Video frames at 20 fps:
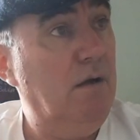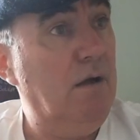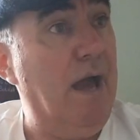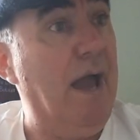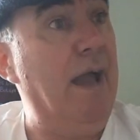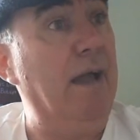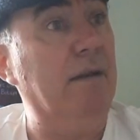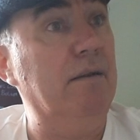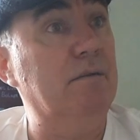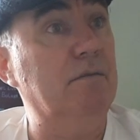
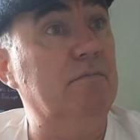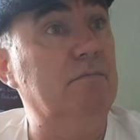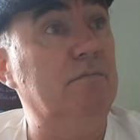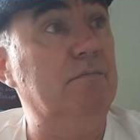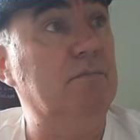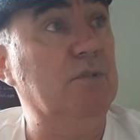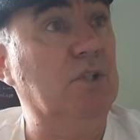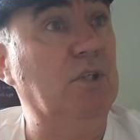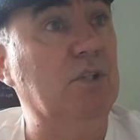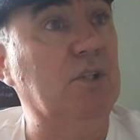and
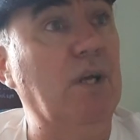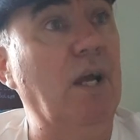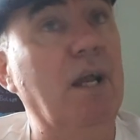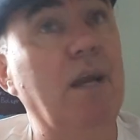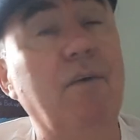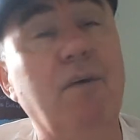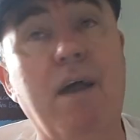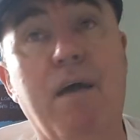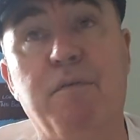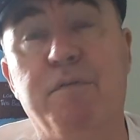
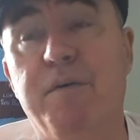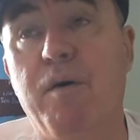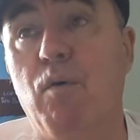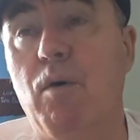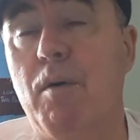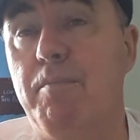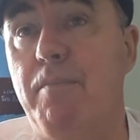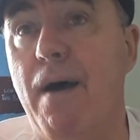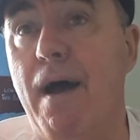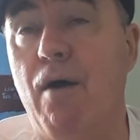Cecilia and that
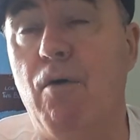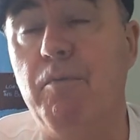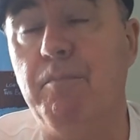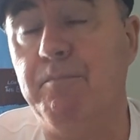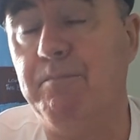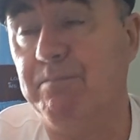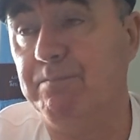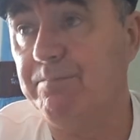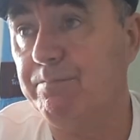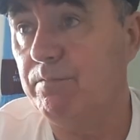fought a
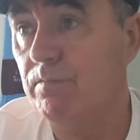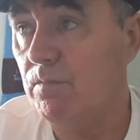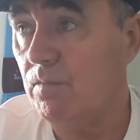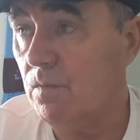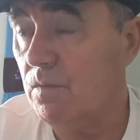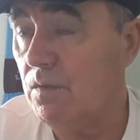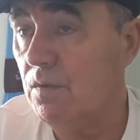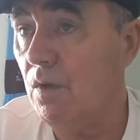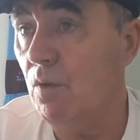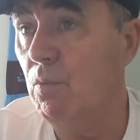battle
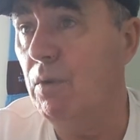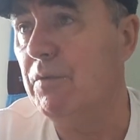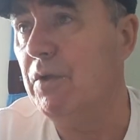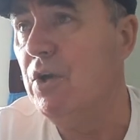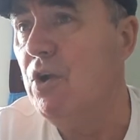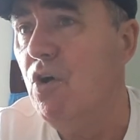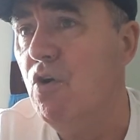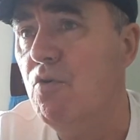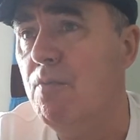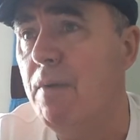with the
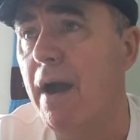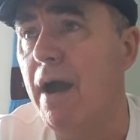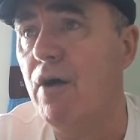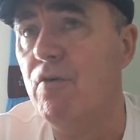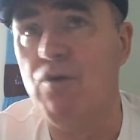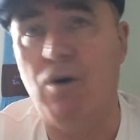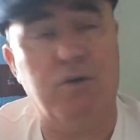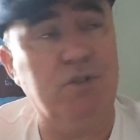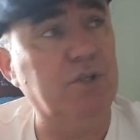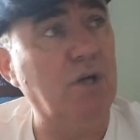new mayor,
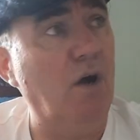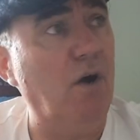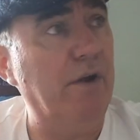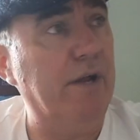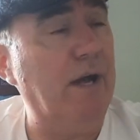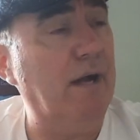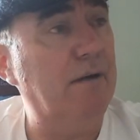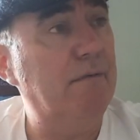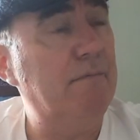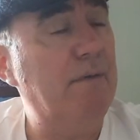
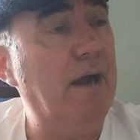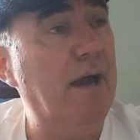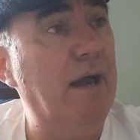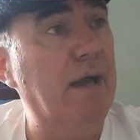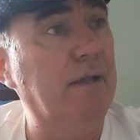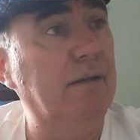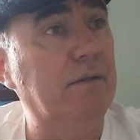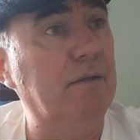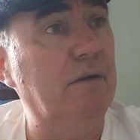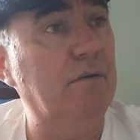Roxana,
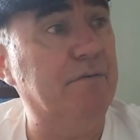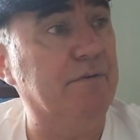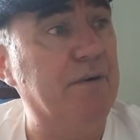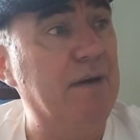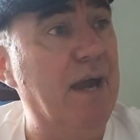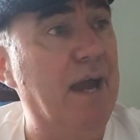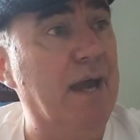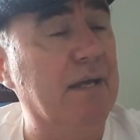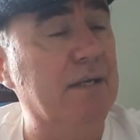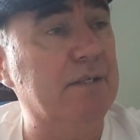and
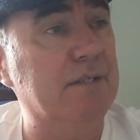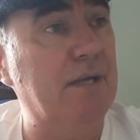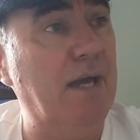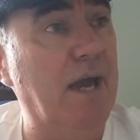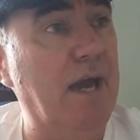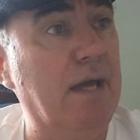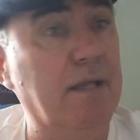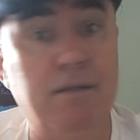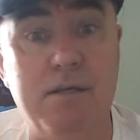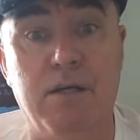Fiaz,
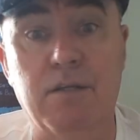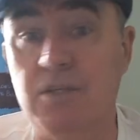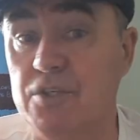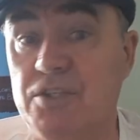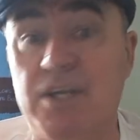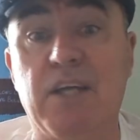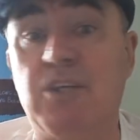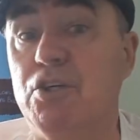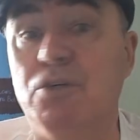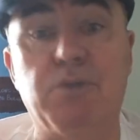and the
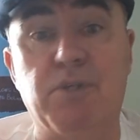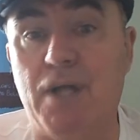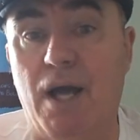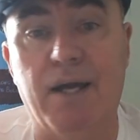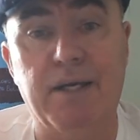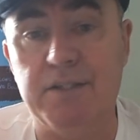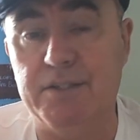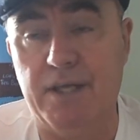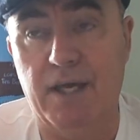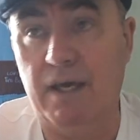statue
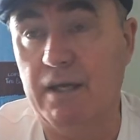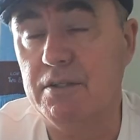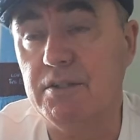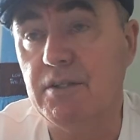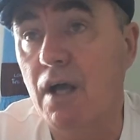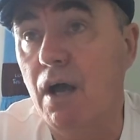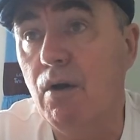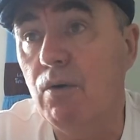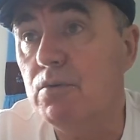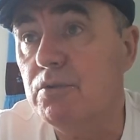stays there.
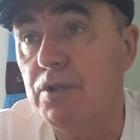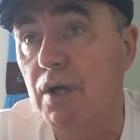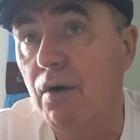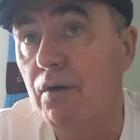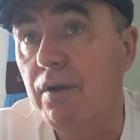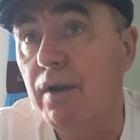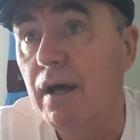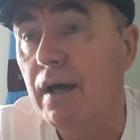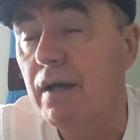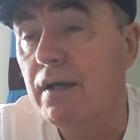So,
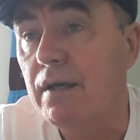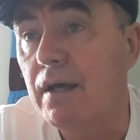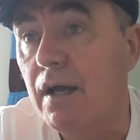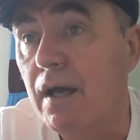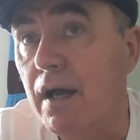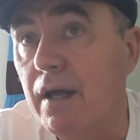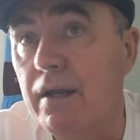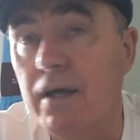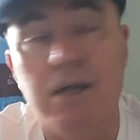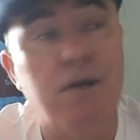
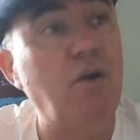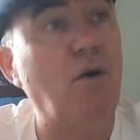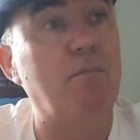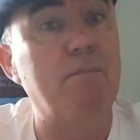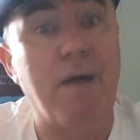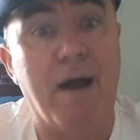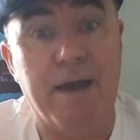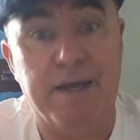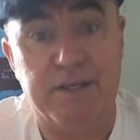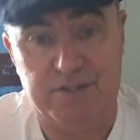and
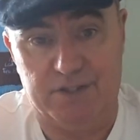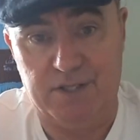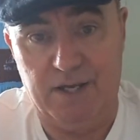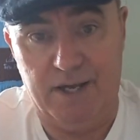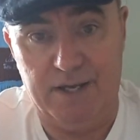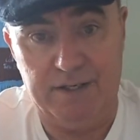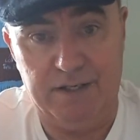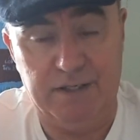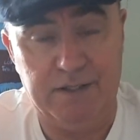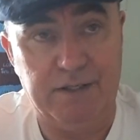long may it
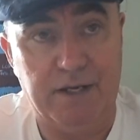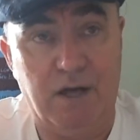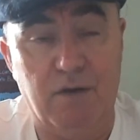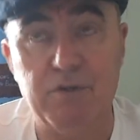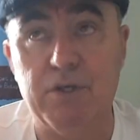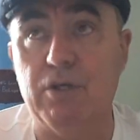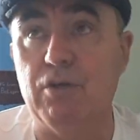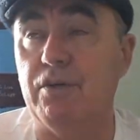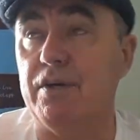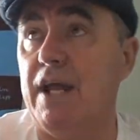stay there.
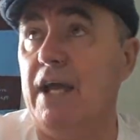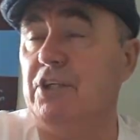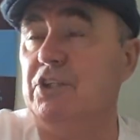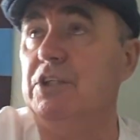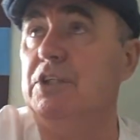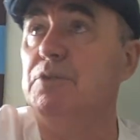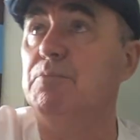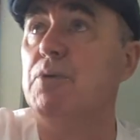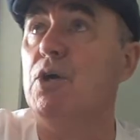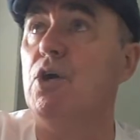You've got
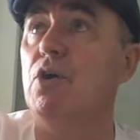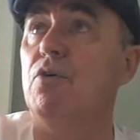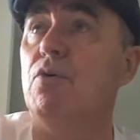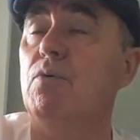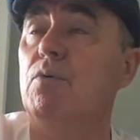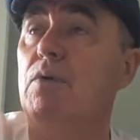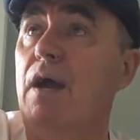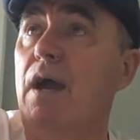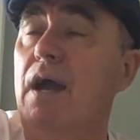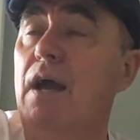Nash's
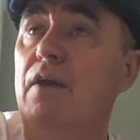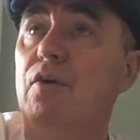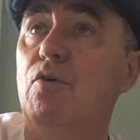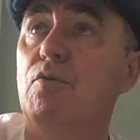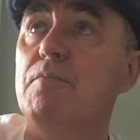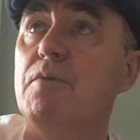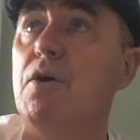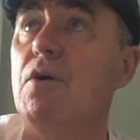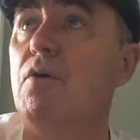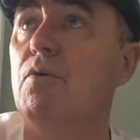mural, our little
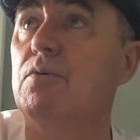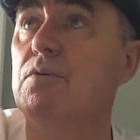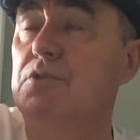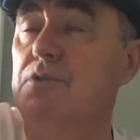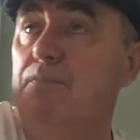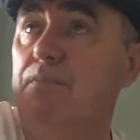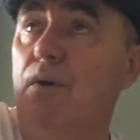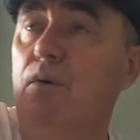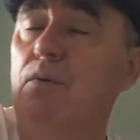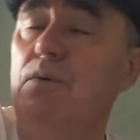mural, the
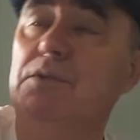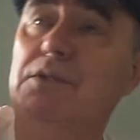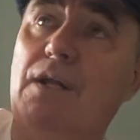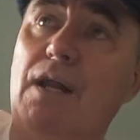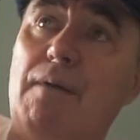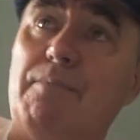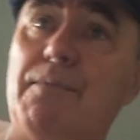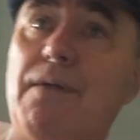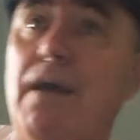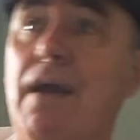supporters
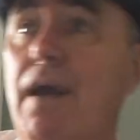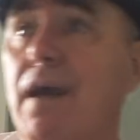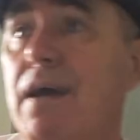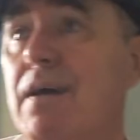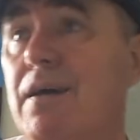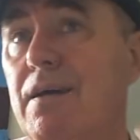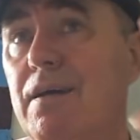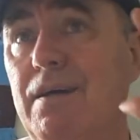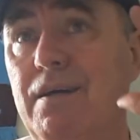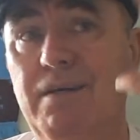club there.
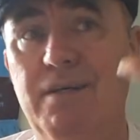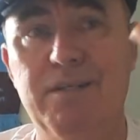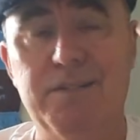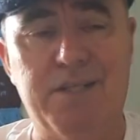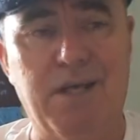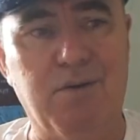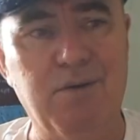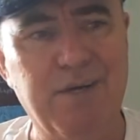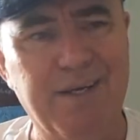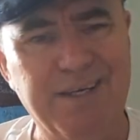
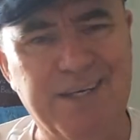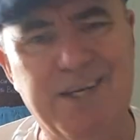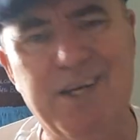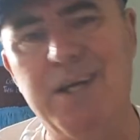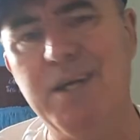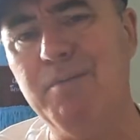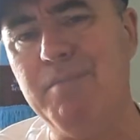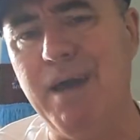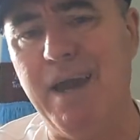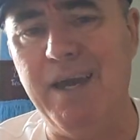So
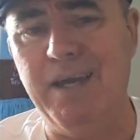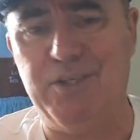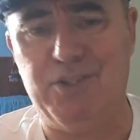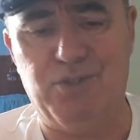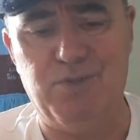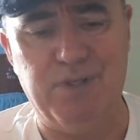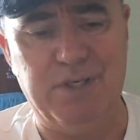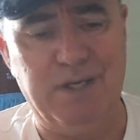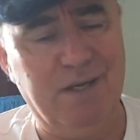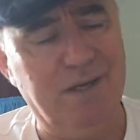keep that
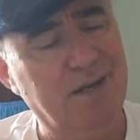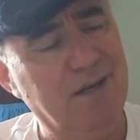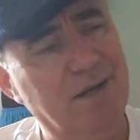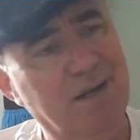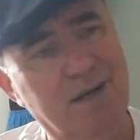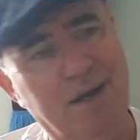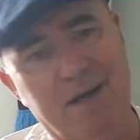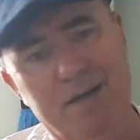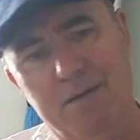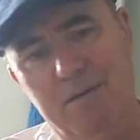history.
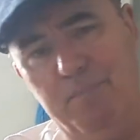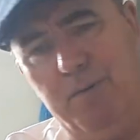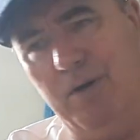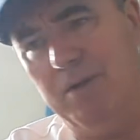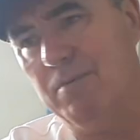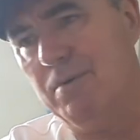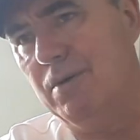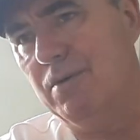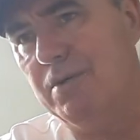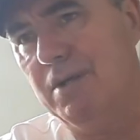And
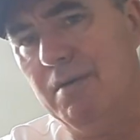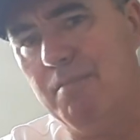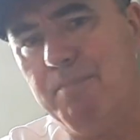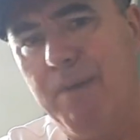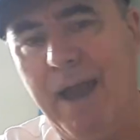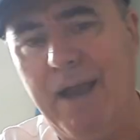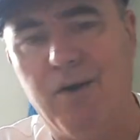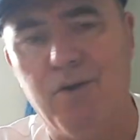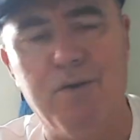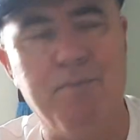people, look, you can
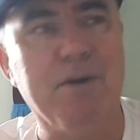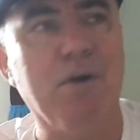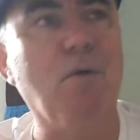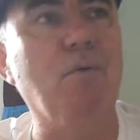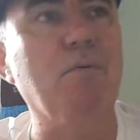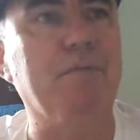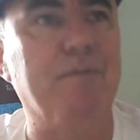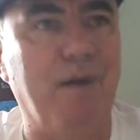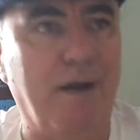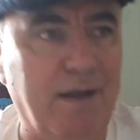bang on at me
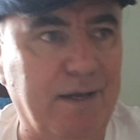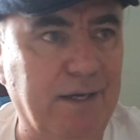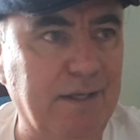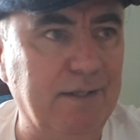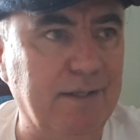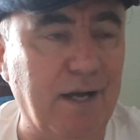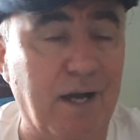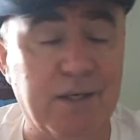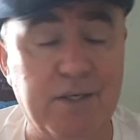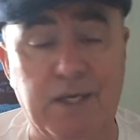all
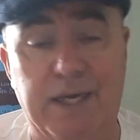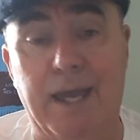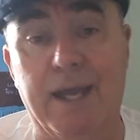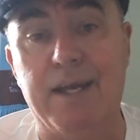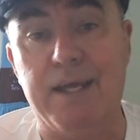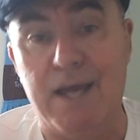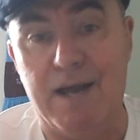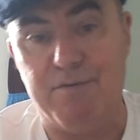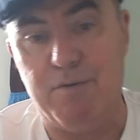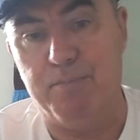fucking day. You get
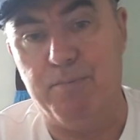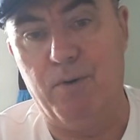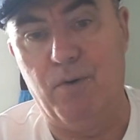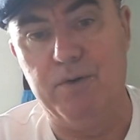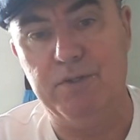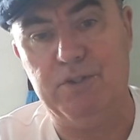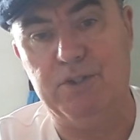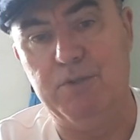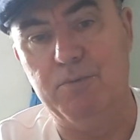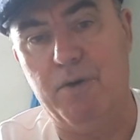any other
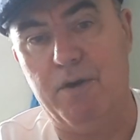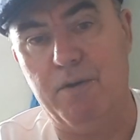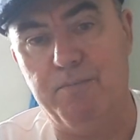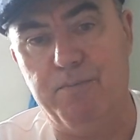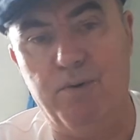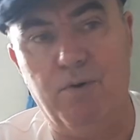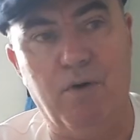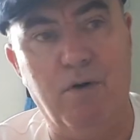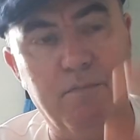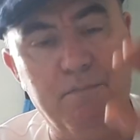points you want to
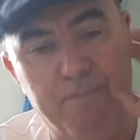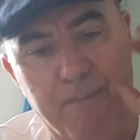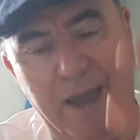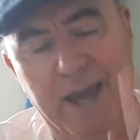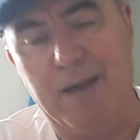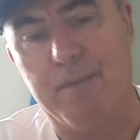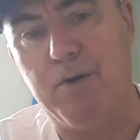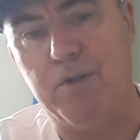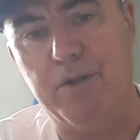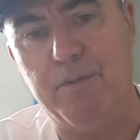put on,
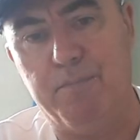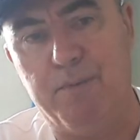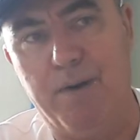bang them on the